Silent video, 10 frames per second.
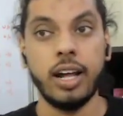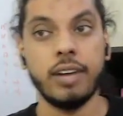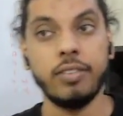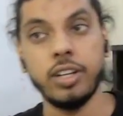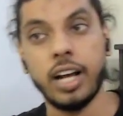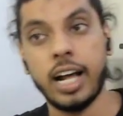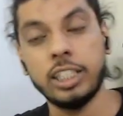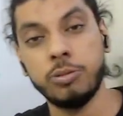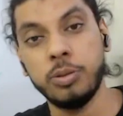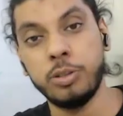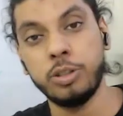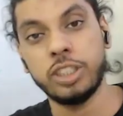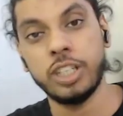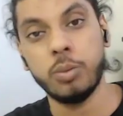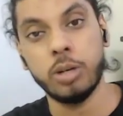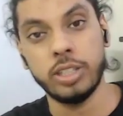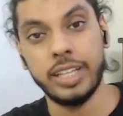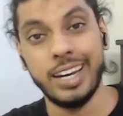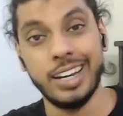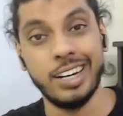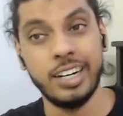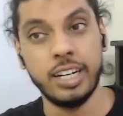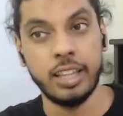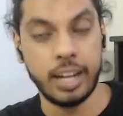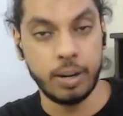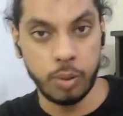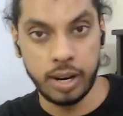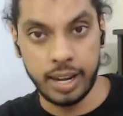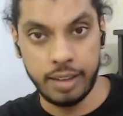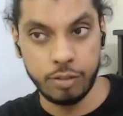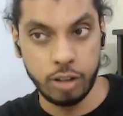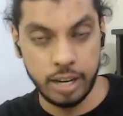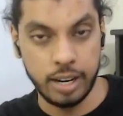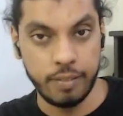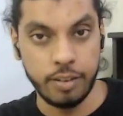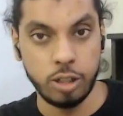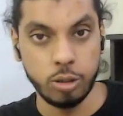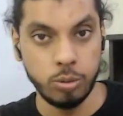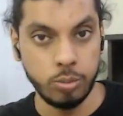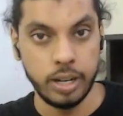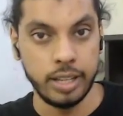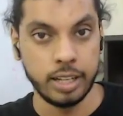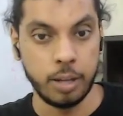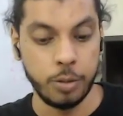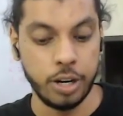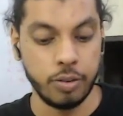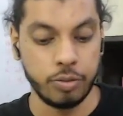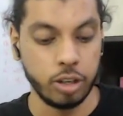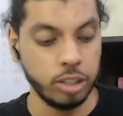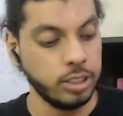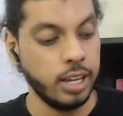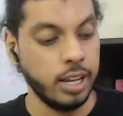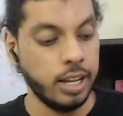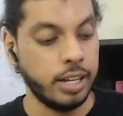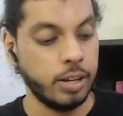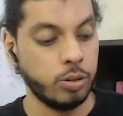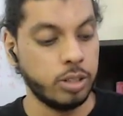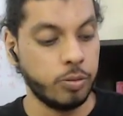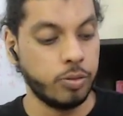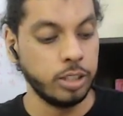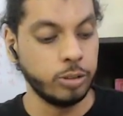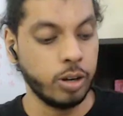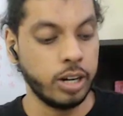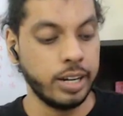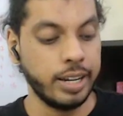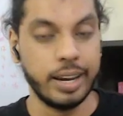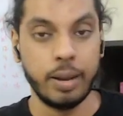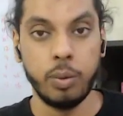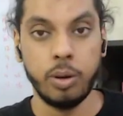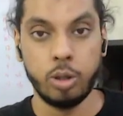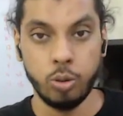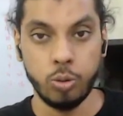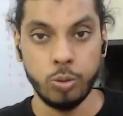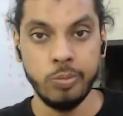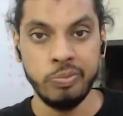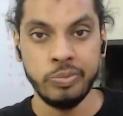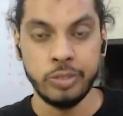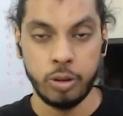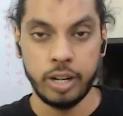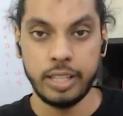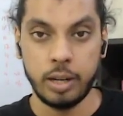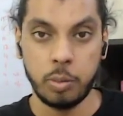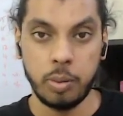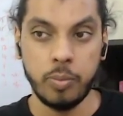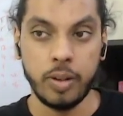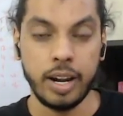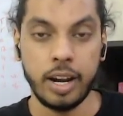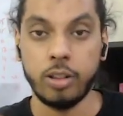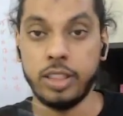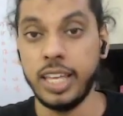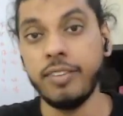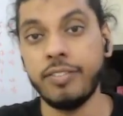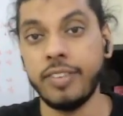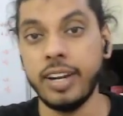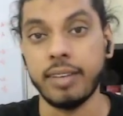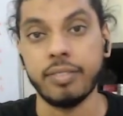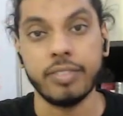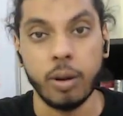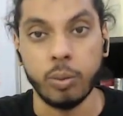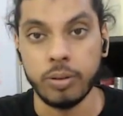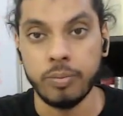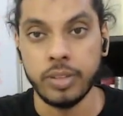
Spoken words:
And when you ask people to share what they learned in that one live call in level 2 in the community of yours, the ones who are not in the level 2, who are in the level 1, now they feel left out.